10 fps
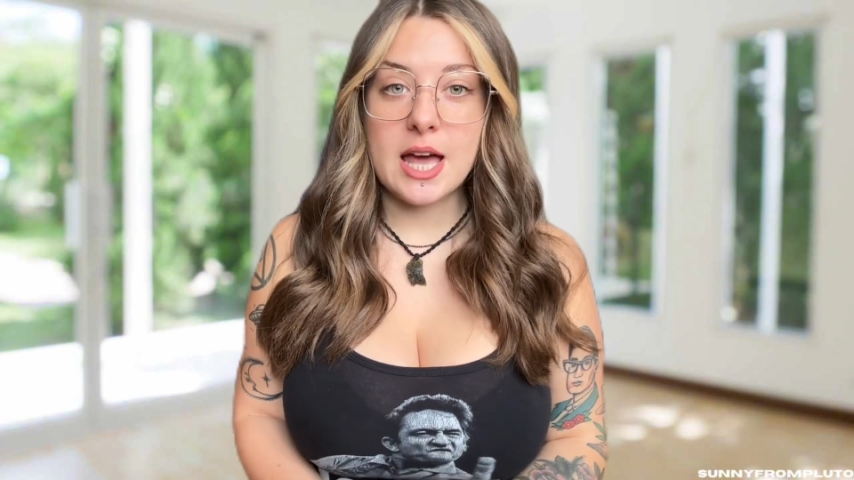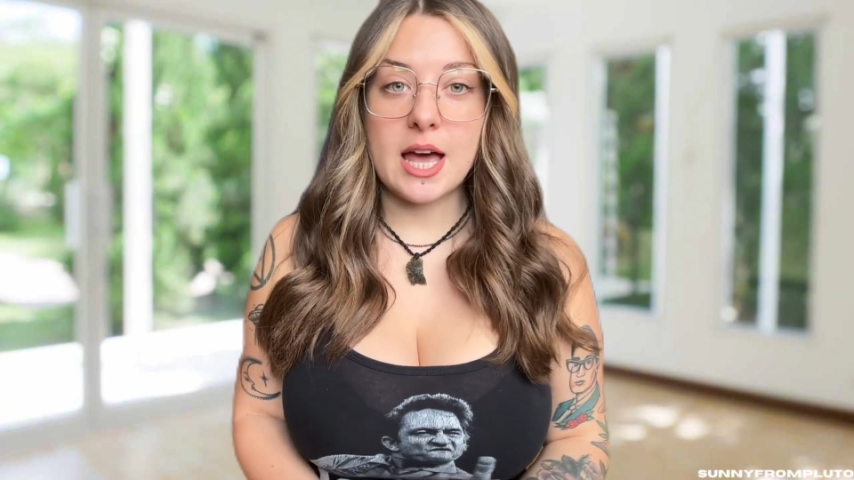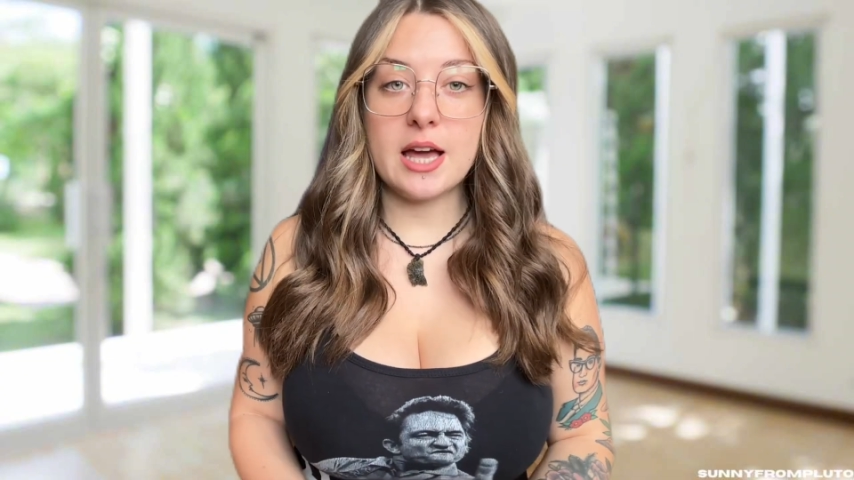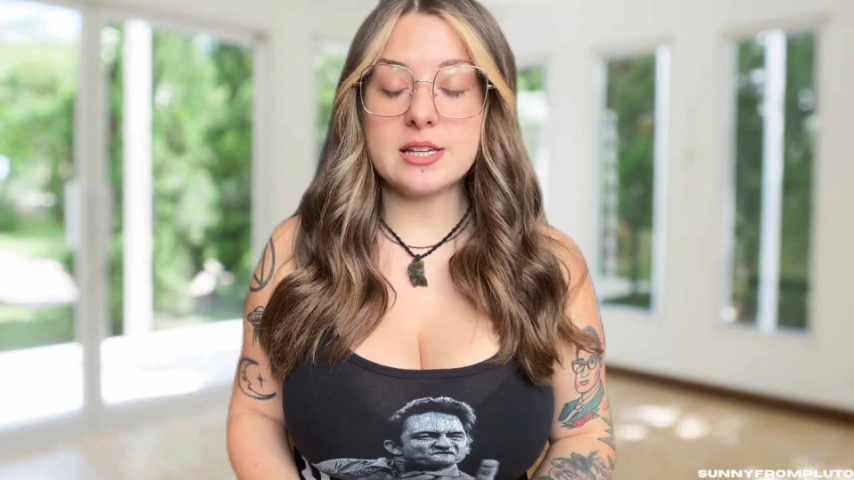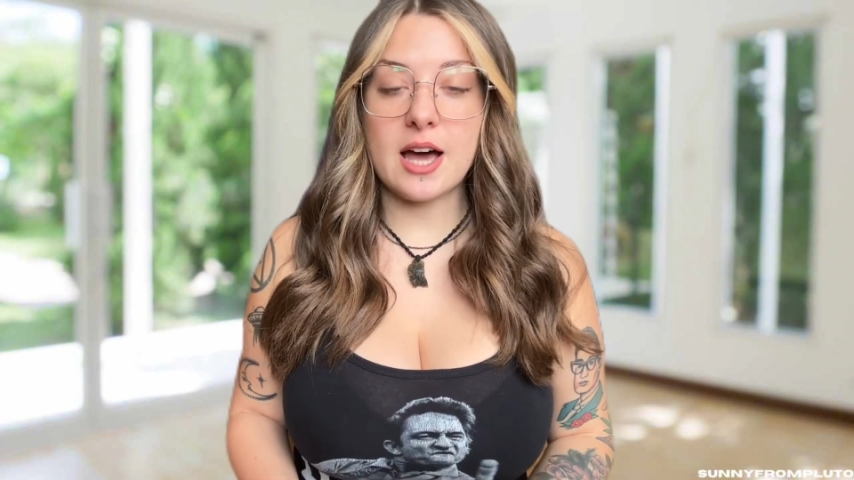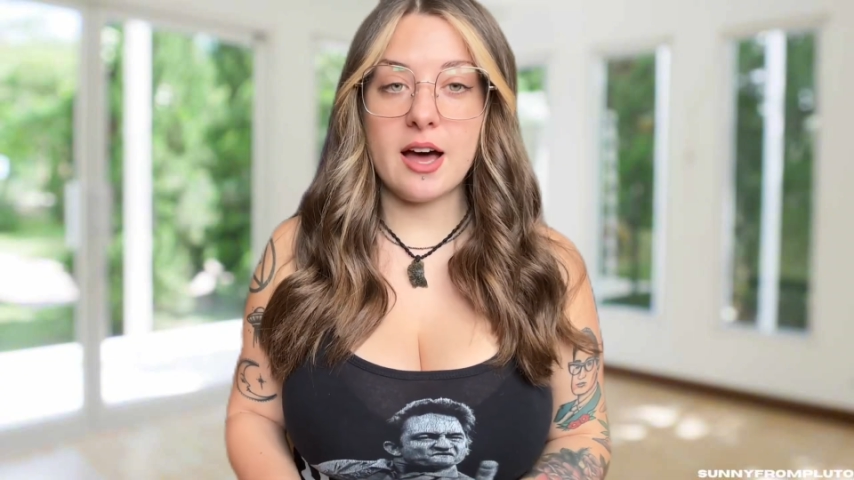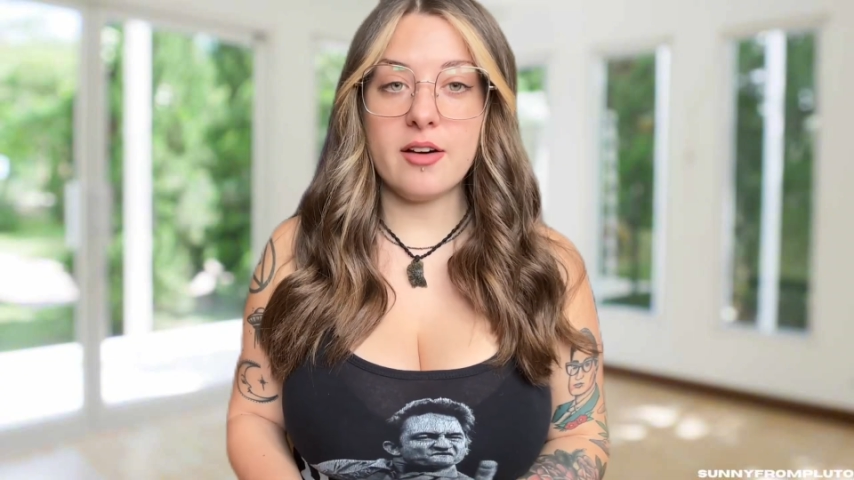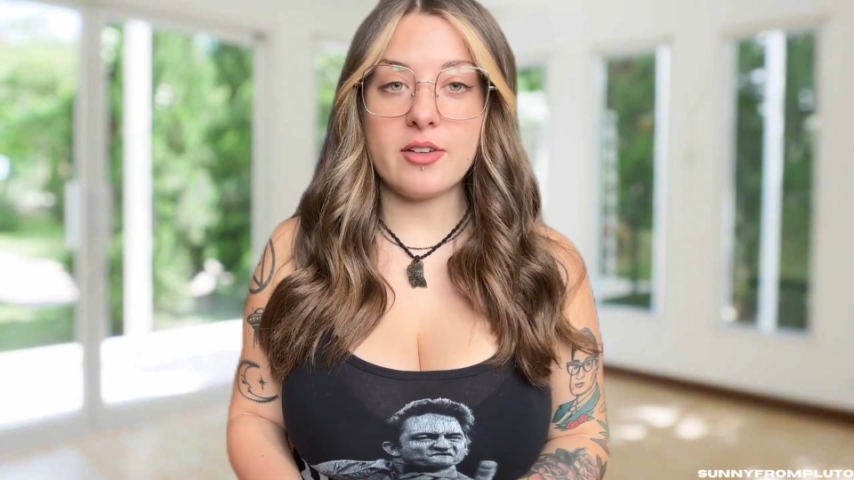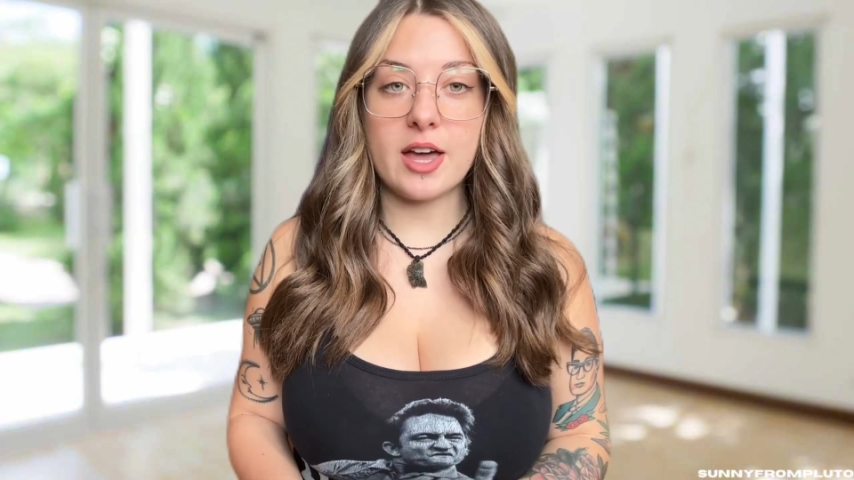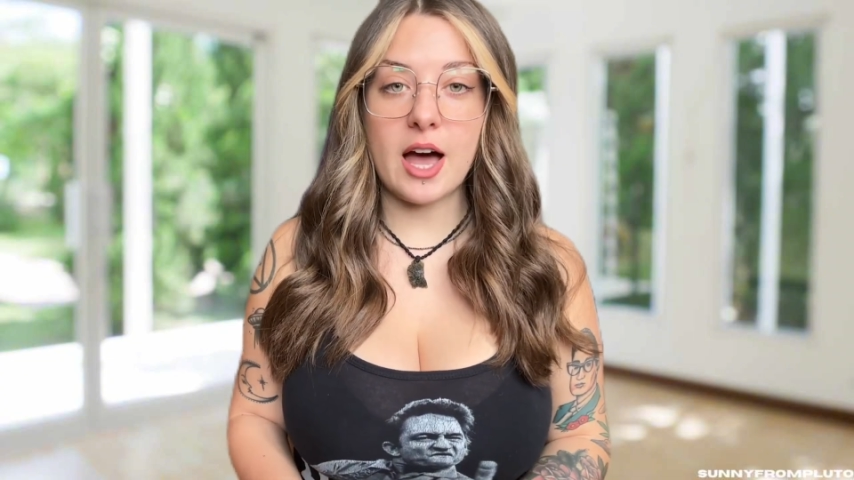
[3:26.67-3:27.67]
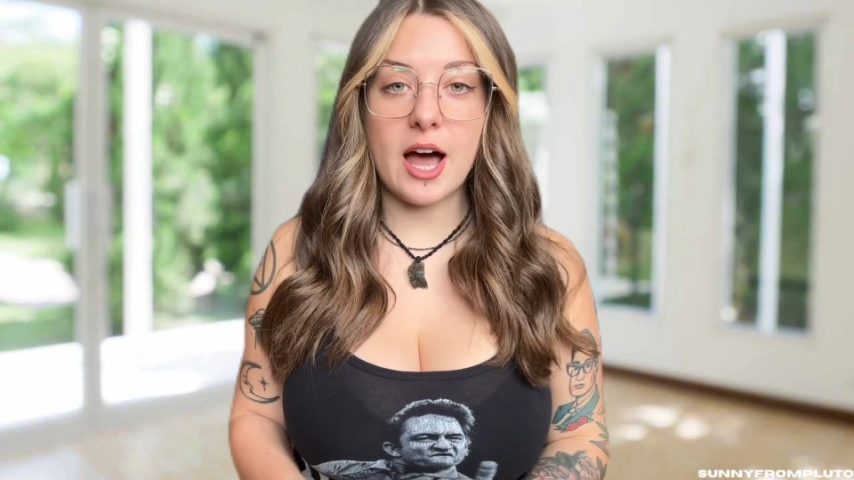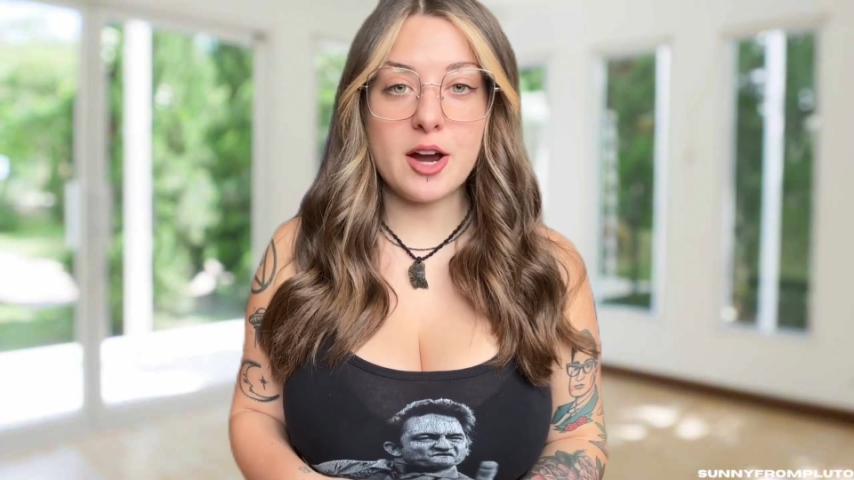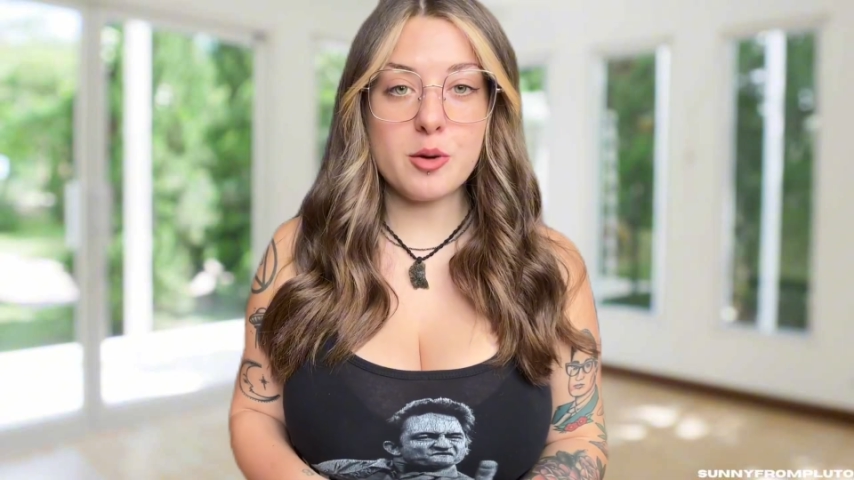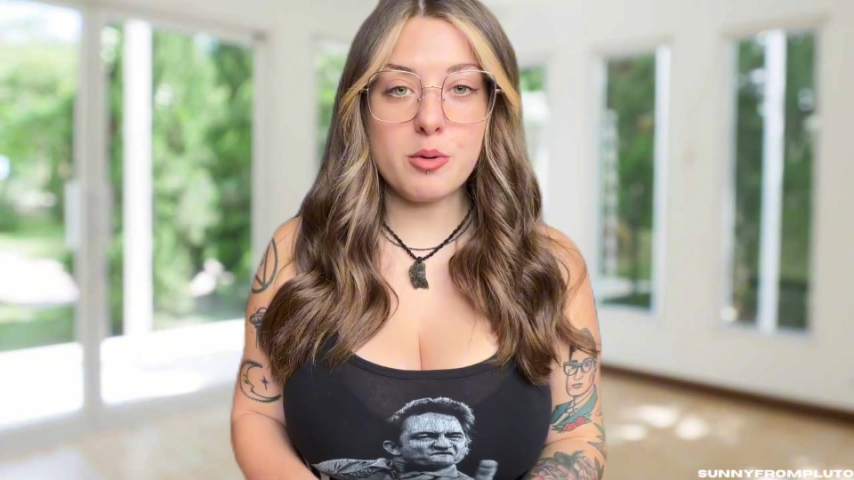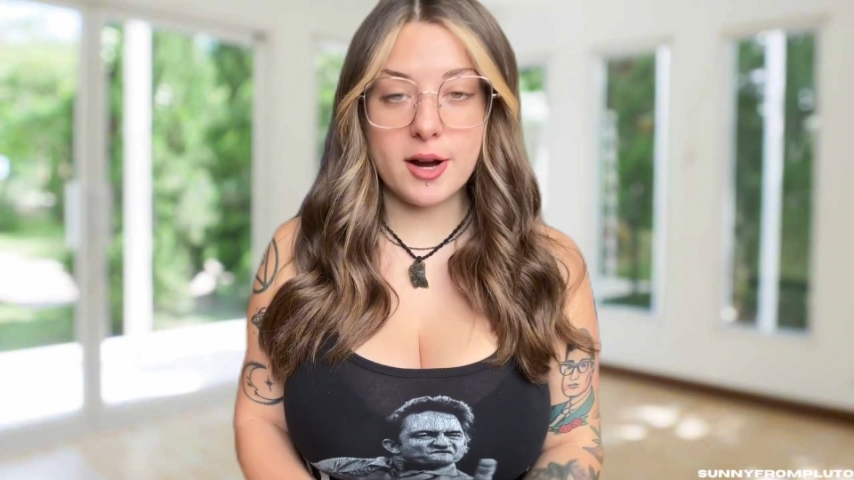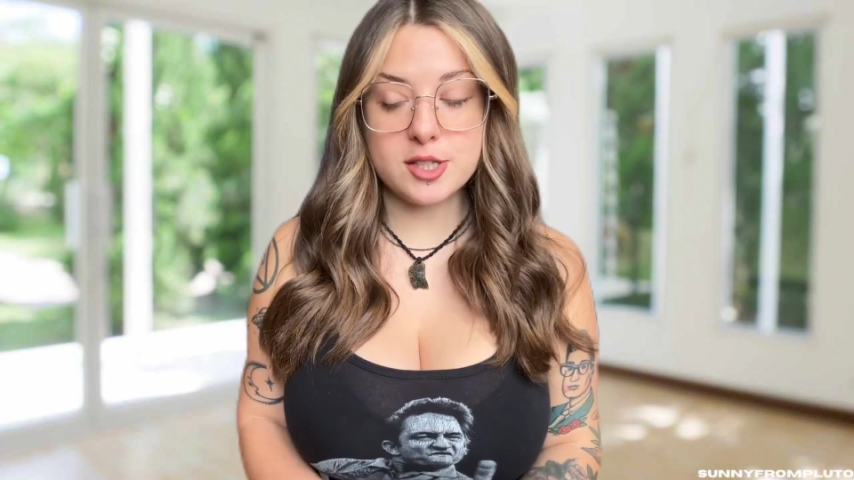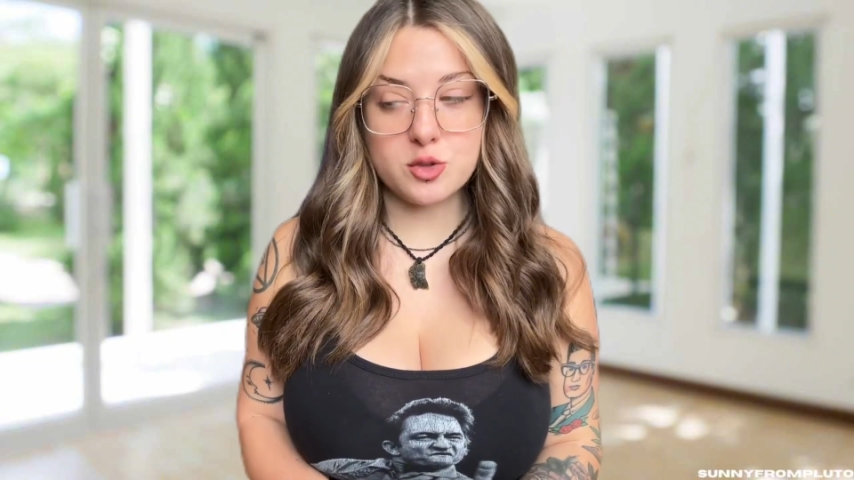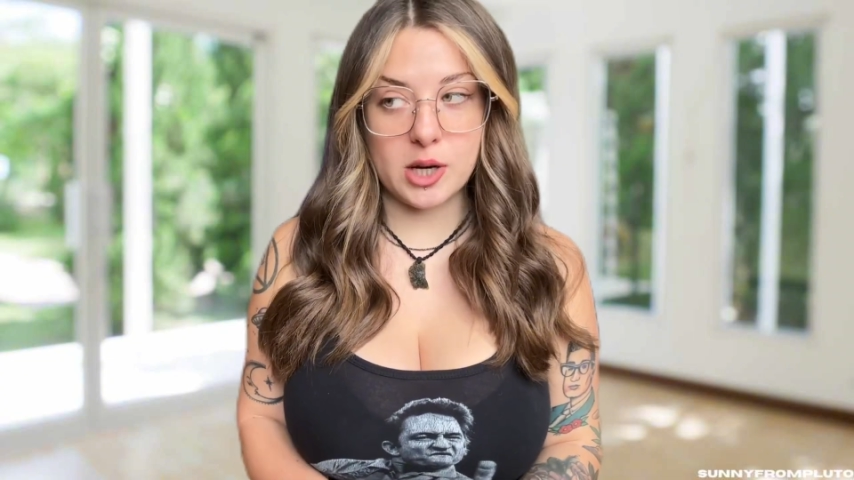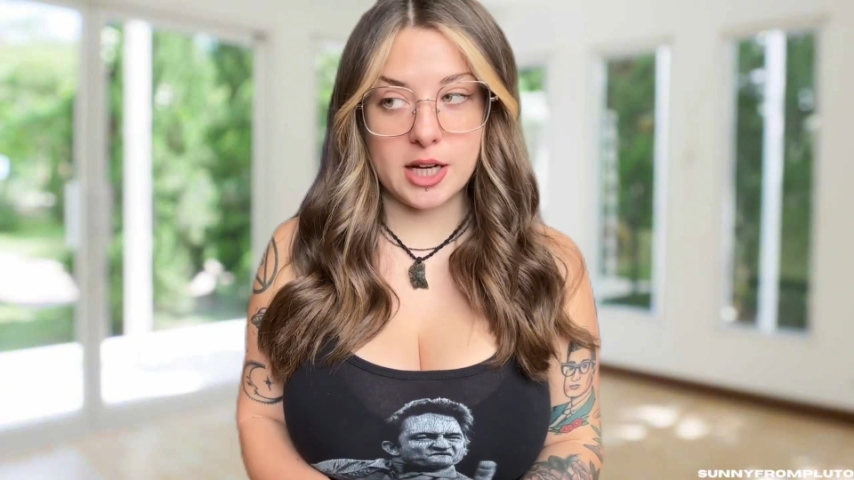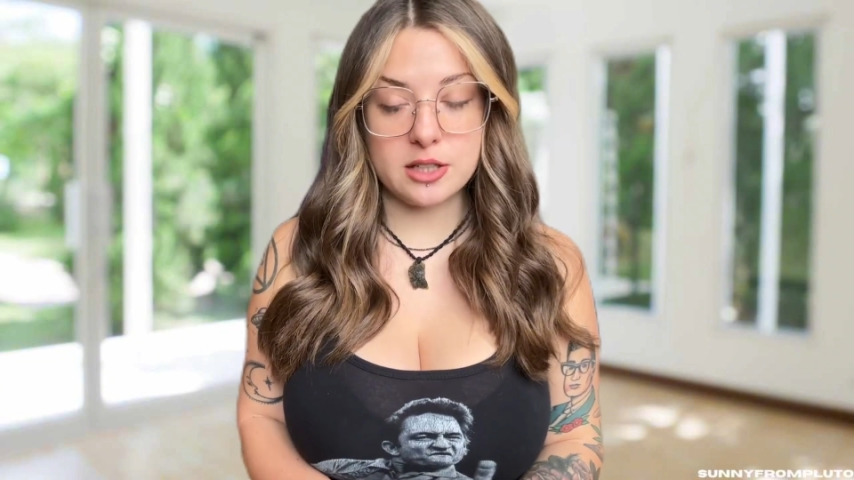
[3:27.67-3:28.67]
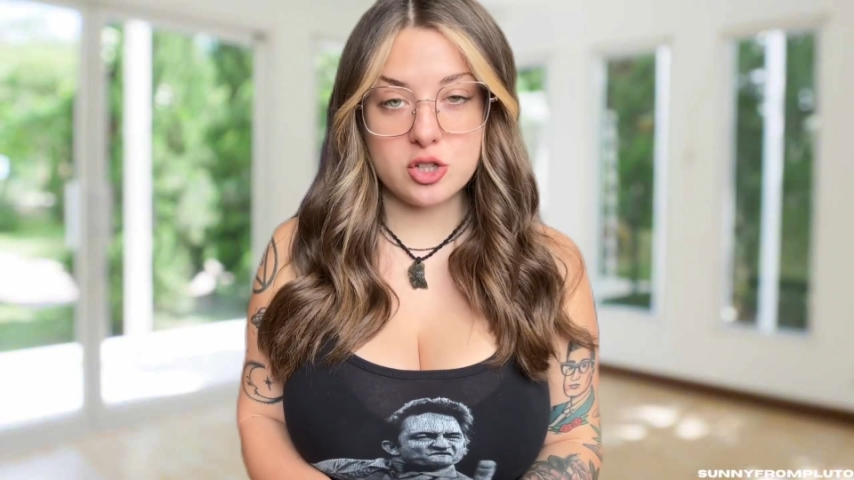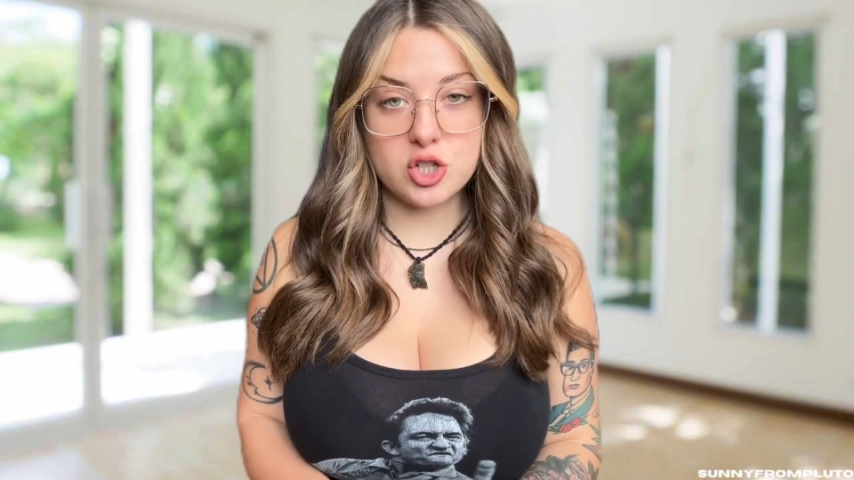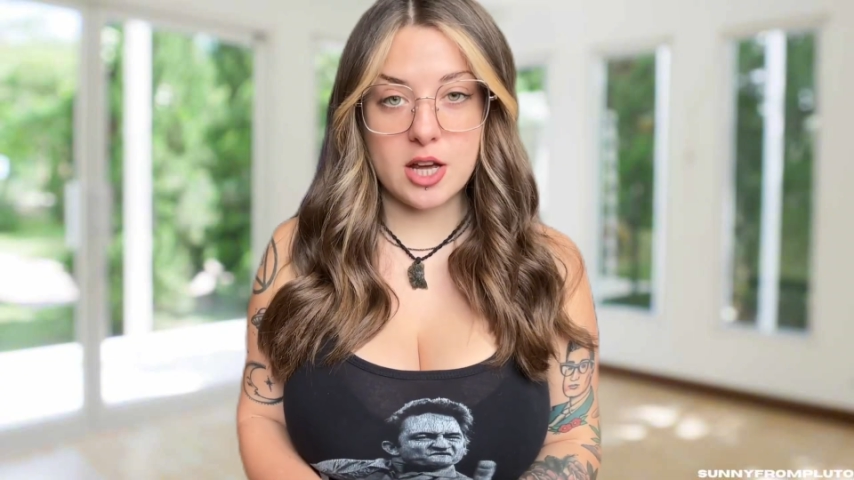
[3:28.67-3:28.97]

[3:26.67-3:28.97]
and have a higher price range.